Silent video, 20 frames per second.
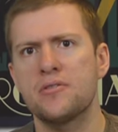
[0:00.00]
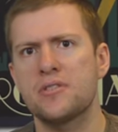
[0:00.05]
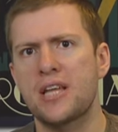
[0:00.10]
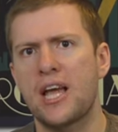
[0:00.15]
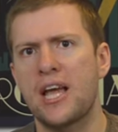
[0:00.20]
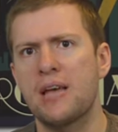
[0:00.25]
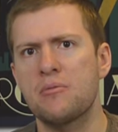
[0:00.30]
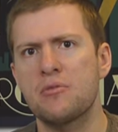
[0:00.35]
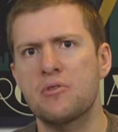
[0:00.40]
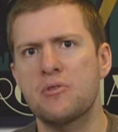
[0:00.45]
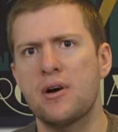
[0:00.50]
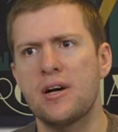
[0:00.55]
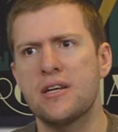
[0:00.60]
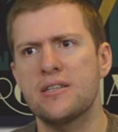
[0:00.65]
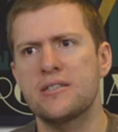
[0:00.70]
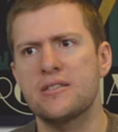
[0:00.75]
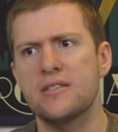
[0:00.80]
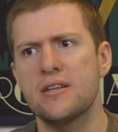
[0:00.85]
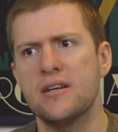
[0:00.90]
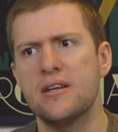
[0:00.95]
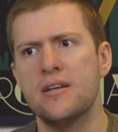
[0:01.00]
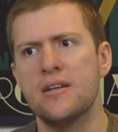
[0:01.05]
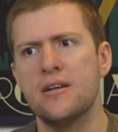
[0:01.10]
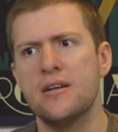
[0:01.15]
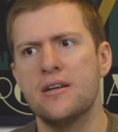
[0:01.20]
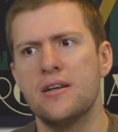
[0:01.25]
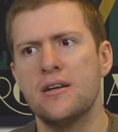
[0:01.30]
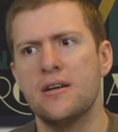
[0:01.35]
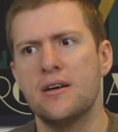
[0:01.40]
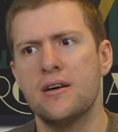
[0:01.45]
game quests like.
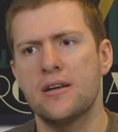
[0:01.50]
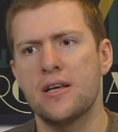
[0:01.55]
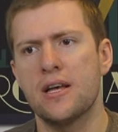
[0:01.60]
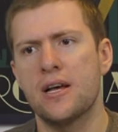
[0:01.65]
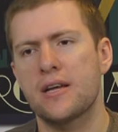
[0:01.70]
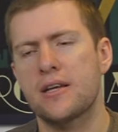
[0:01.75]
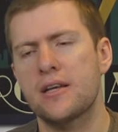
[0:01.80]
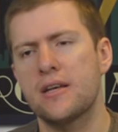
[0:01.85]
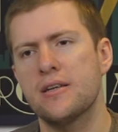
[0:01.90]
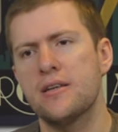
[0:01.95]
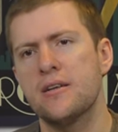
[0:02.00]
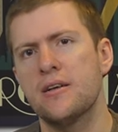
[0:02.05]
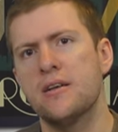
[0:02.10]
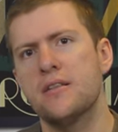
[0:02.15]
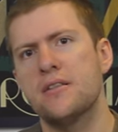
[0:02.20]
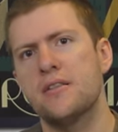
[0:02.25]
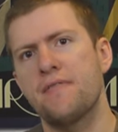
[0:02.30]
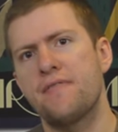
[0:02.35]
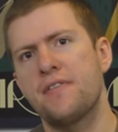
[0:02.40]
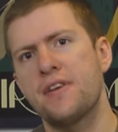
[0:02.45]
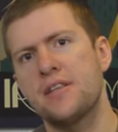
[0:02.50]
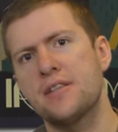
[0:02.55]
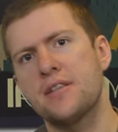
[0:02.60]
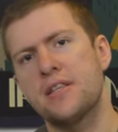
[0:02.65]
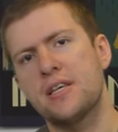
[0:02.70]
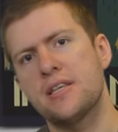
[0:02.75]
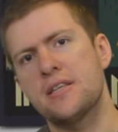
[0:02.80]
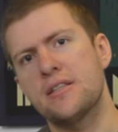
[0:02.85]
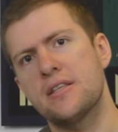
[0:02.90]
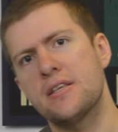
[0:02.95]
Oh yeah, okay. Defeat
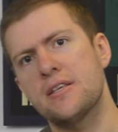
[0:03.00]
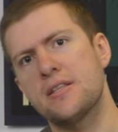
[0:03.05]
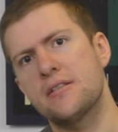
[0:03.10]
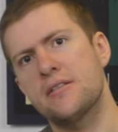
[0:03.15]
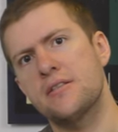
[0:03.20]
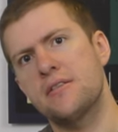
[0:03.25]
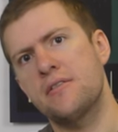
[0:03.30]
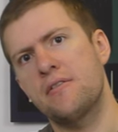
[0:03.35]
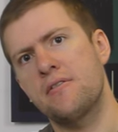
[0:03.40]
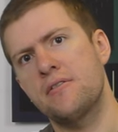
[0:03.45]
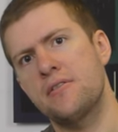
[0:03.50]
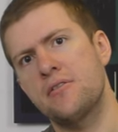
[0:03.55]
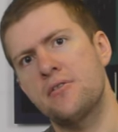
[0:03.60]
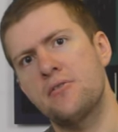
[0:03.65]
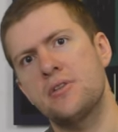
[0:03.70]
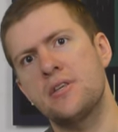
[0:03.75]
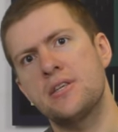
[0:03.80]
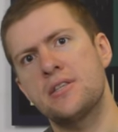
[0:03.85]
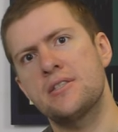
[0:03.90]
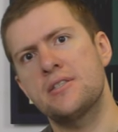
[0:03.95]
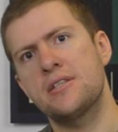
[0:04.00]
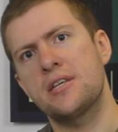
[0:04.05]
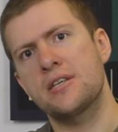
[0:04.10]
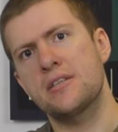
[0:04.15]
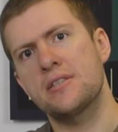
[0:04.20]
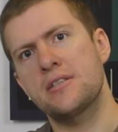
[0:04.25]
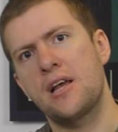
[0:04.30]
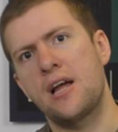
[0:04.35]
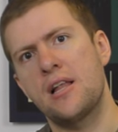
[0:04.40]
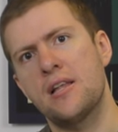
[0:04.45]
the, the do these six
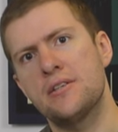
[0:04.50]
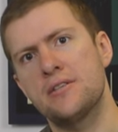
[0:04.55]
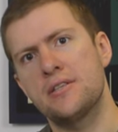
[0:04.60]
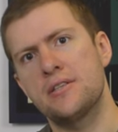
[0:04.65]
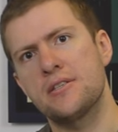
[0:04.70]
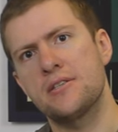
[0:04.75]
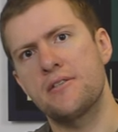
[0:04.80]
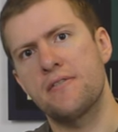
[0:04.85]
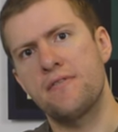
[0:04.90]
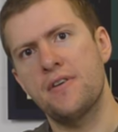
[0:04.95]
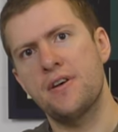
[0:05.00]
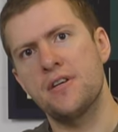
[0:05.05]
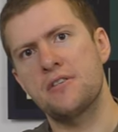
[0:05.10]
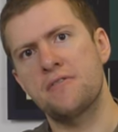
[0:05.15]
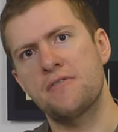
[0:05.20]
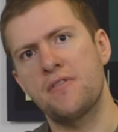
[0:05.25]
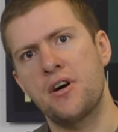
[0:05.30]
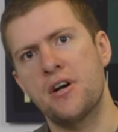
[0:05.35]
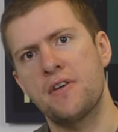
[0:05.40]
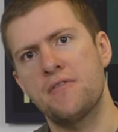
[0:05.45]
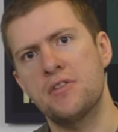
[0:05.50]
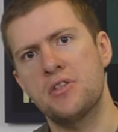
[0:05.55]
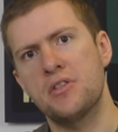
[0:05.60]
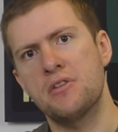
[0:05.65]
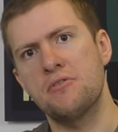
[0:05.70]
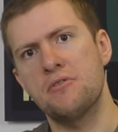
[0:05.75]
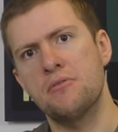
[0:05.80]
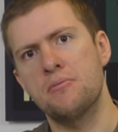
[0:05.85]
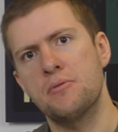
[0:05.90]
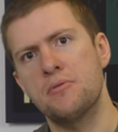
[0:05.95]
challenges. The first five are
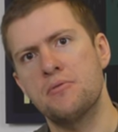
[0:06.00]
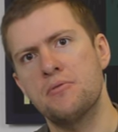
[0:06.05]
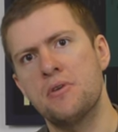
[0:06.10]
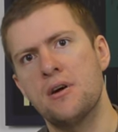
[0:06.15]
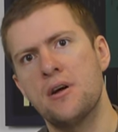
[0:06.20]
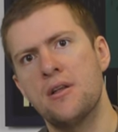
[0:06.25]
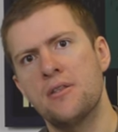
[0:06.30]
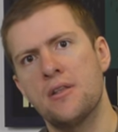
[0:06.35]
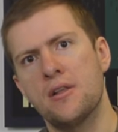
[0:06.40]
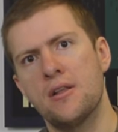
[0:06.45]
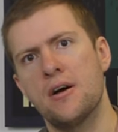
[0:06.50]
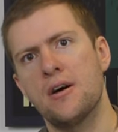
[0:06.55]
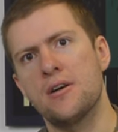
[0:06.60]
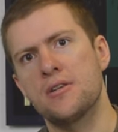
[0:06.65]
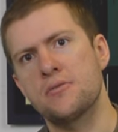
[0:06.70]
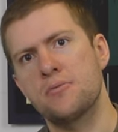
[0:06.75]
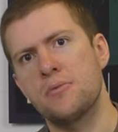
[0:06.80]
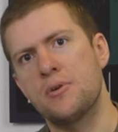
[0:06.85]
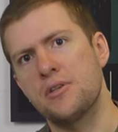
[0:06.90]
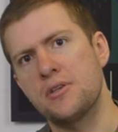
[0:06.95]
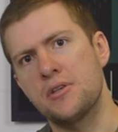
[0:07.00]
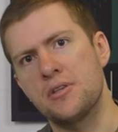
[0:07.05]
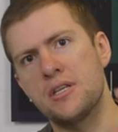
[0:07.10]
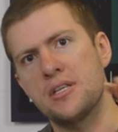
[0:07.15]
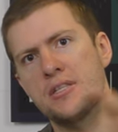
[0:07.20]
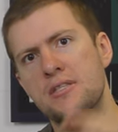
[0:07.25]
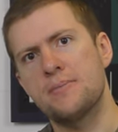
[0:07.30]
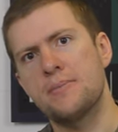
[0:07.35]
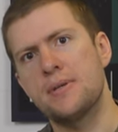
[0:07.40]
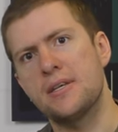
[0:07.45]
doable. The last one you
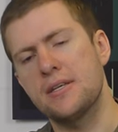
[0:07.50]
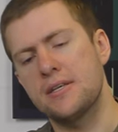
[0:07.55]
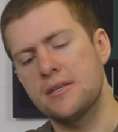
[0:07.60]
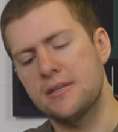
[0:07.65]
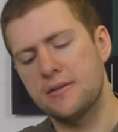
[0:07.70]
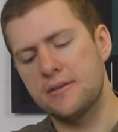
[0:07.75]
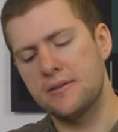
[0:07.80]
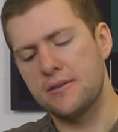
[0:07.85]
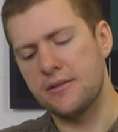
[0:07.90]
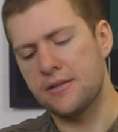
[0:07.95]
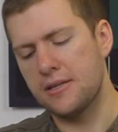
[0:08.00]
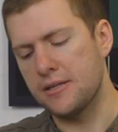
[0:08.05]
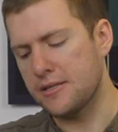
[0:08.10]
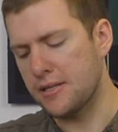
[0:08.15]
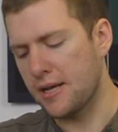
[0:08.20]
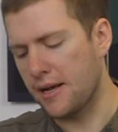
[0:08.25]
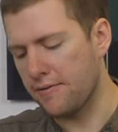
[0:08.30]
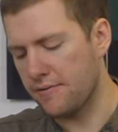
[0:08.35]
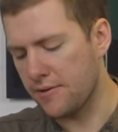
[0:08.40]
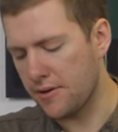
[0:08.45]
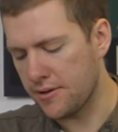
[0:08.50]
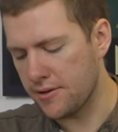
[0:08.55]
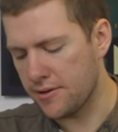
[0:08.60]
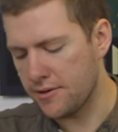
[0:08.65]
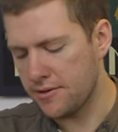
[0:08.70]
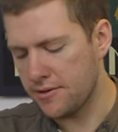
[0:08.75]
need to be you need to have like